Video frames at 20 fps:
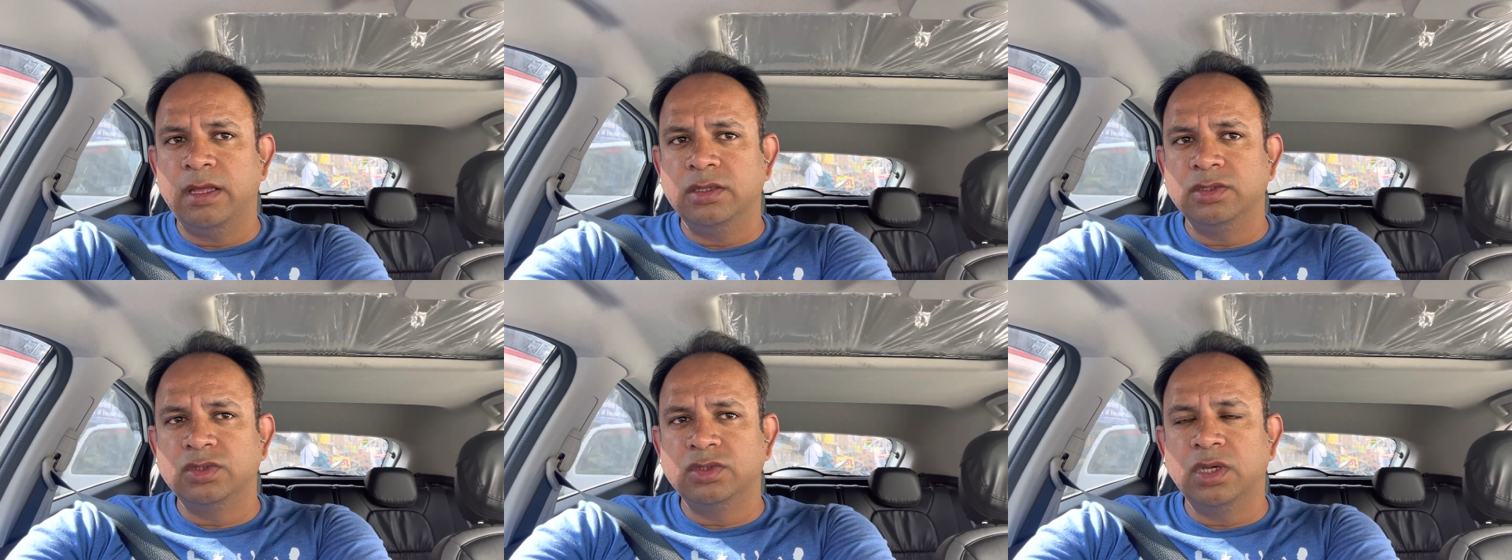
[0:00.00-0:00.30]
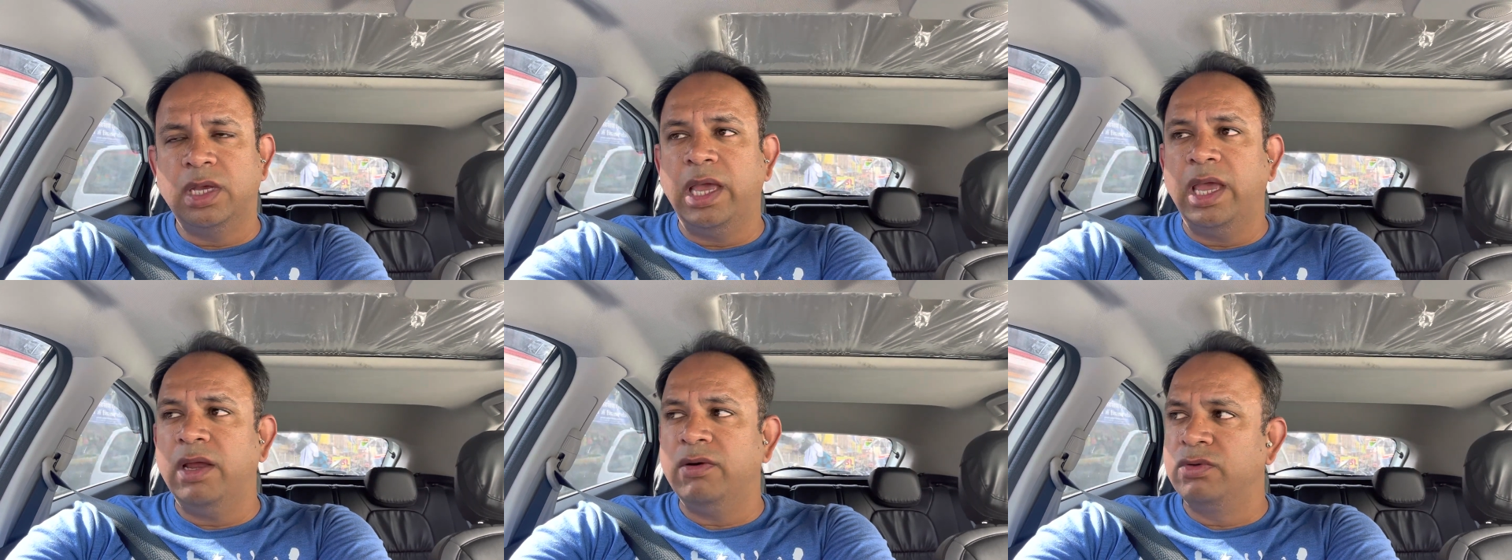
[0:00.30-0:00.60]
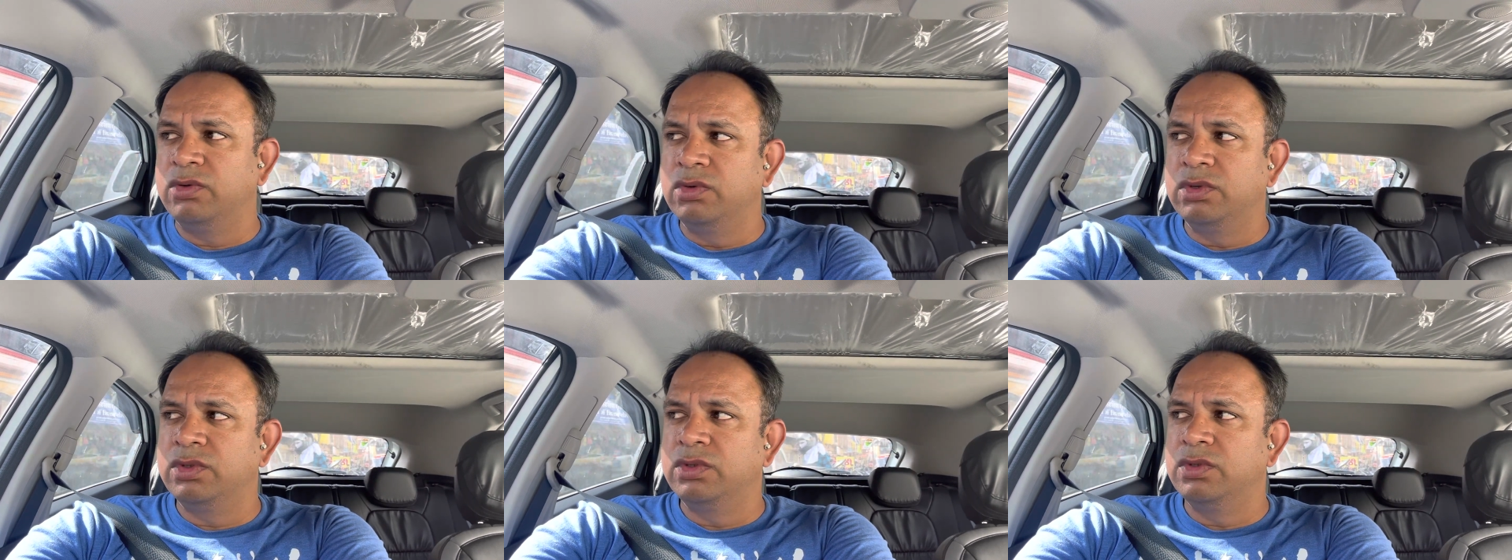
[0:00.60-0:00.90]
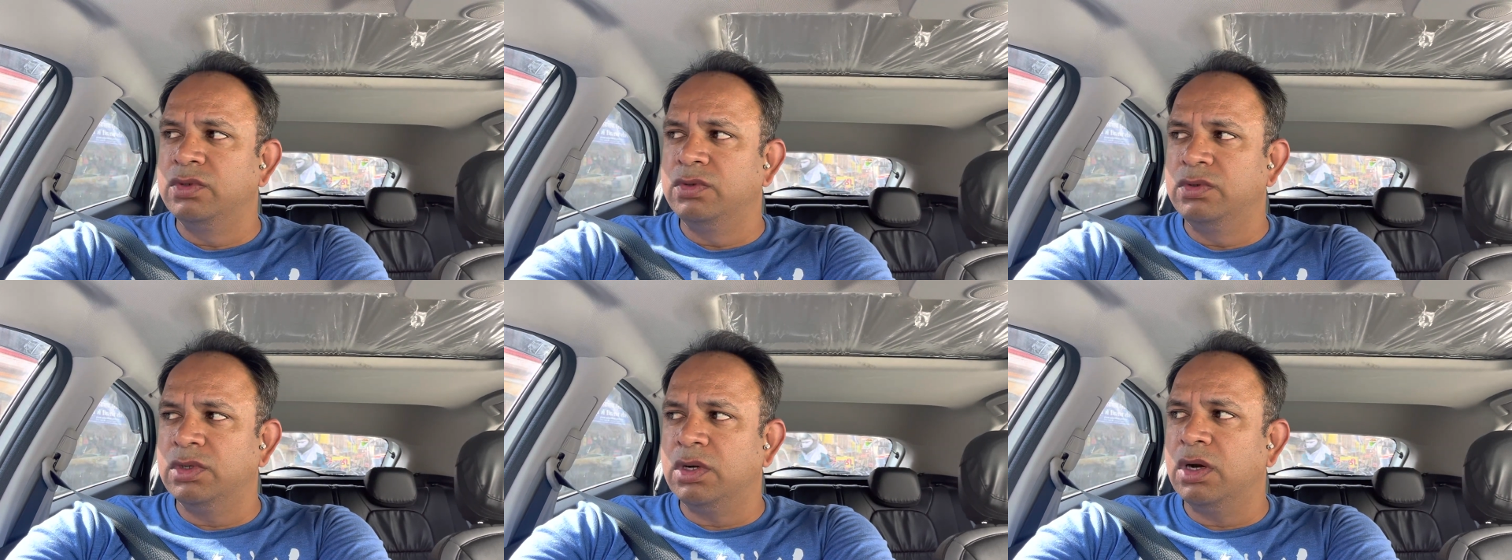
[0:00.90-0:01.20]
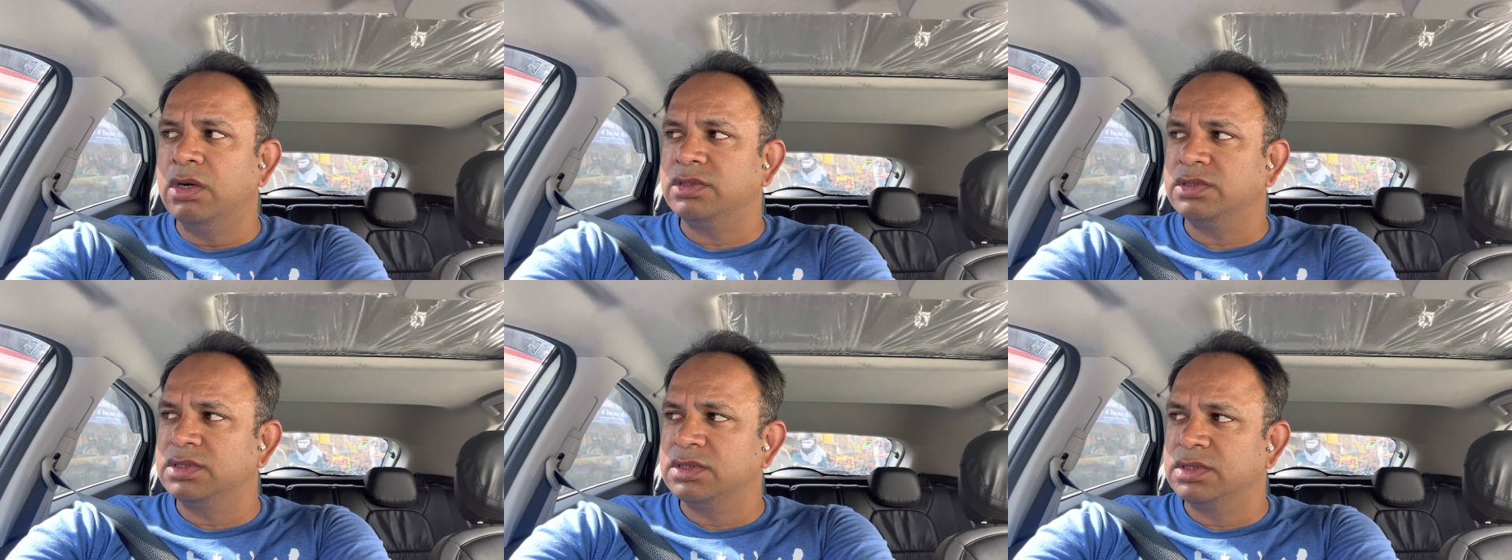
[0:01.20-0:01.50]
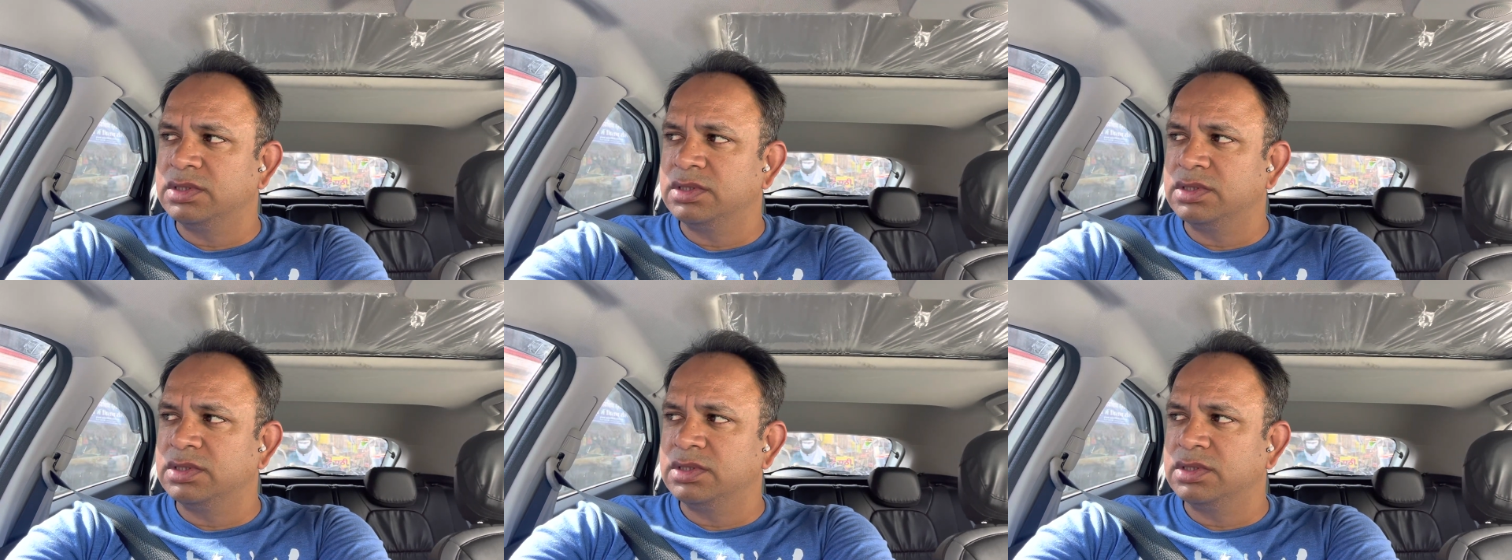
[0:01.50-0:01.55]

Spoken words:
so I have two daughters,